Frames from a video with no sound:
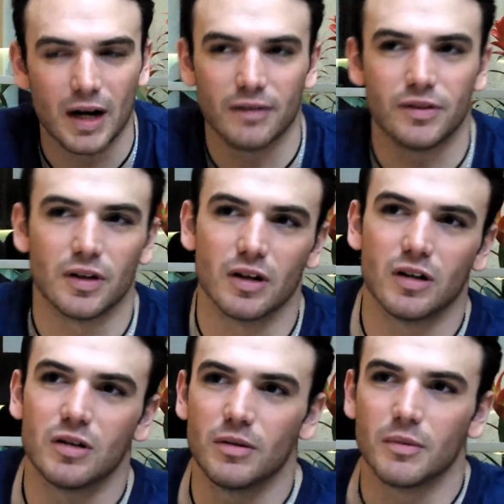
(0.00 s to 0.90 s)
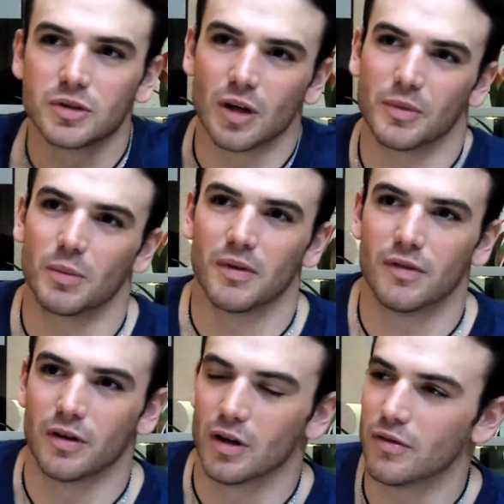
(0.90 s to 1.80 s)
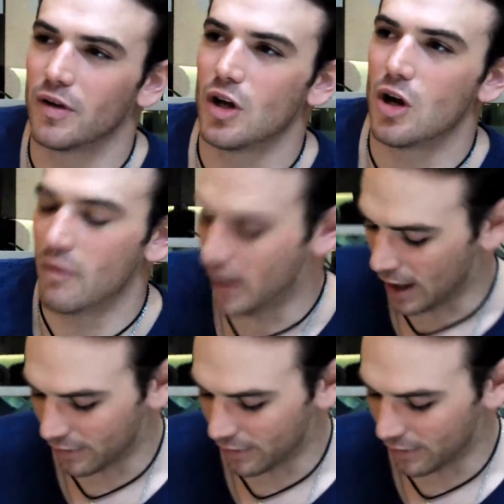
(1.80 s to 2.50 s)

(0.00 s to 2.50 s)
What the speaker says: working at University of Penn in